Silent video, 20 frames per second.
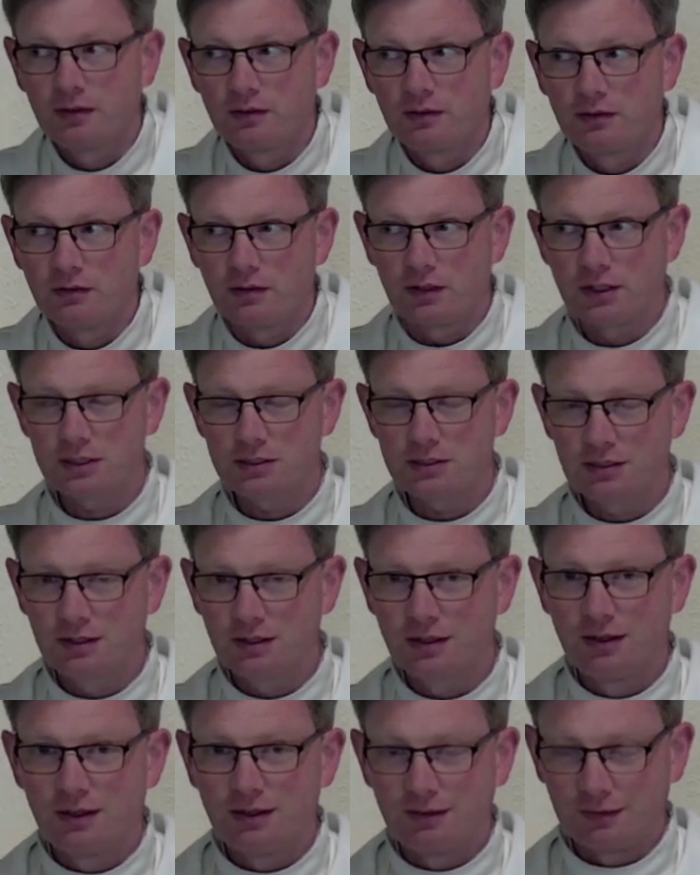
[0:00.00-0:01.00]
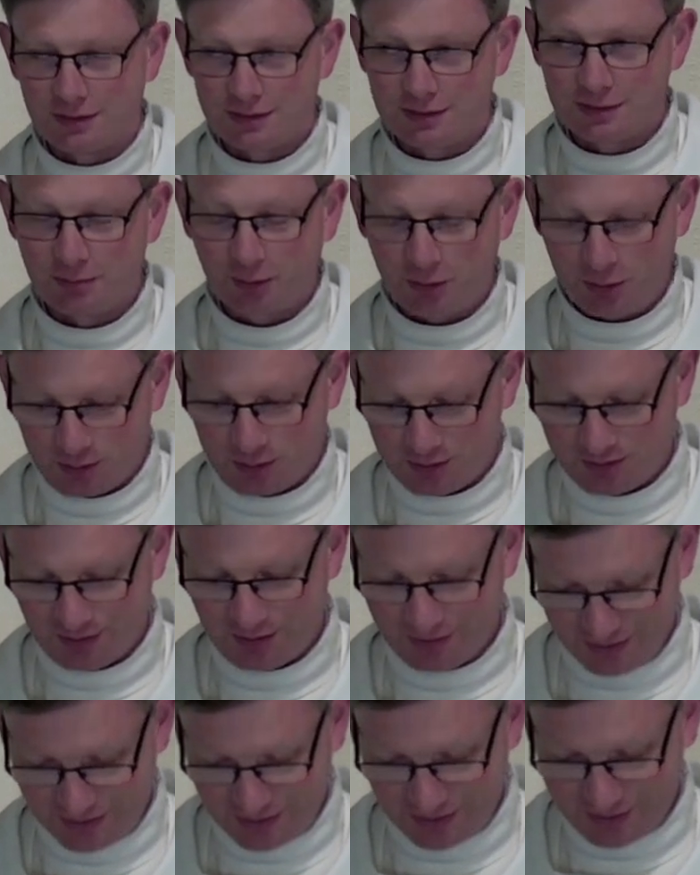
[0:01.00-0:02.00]
Right? This is important. The
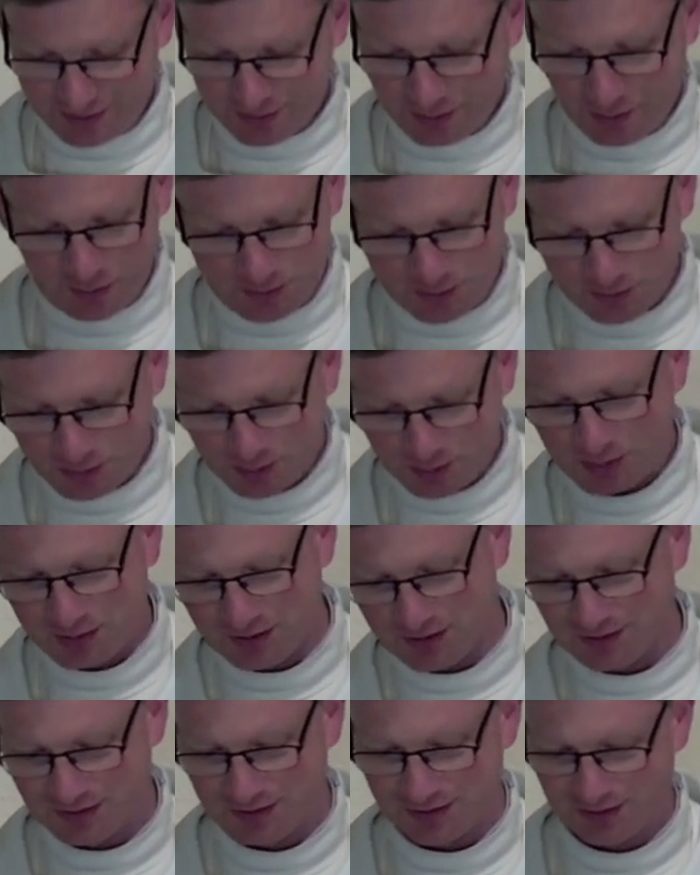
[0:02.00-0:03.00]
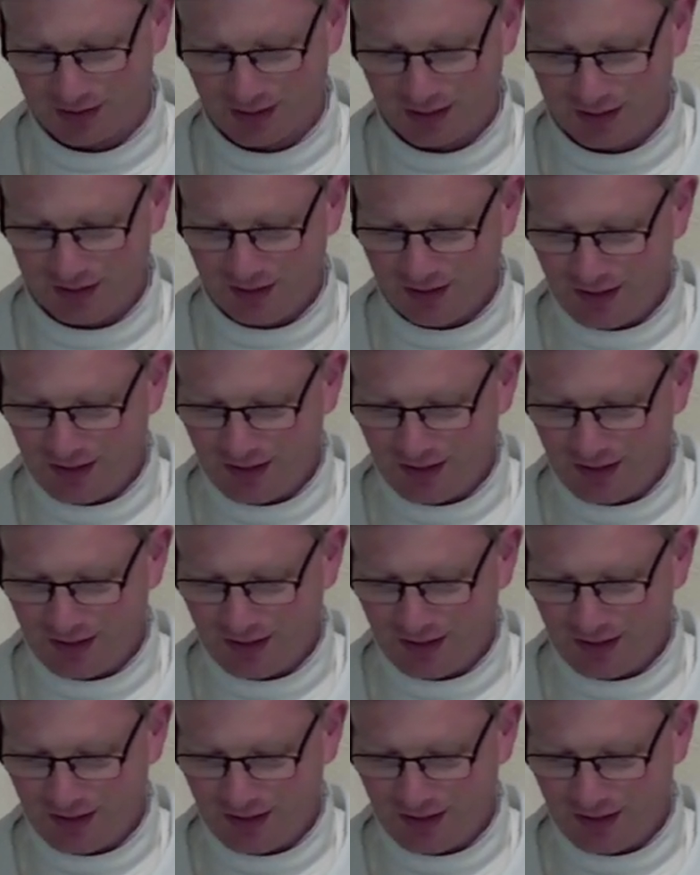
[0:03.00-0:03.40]
detail is always important. Okay?